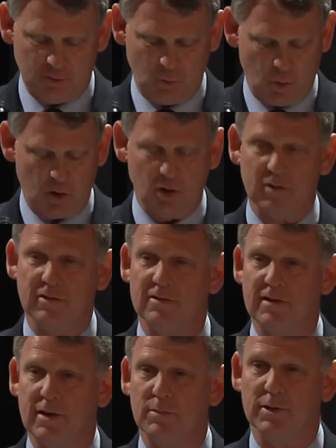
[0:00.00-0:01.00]
to work on
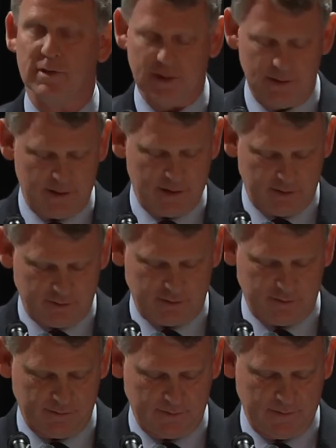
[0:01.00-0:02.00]
sustainability
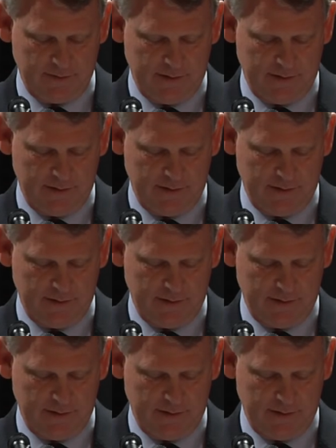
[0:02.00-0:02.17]
initiatives.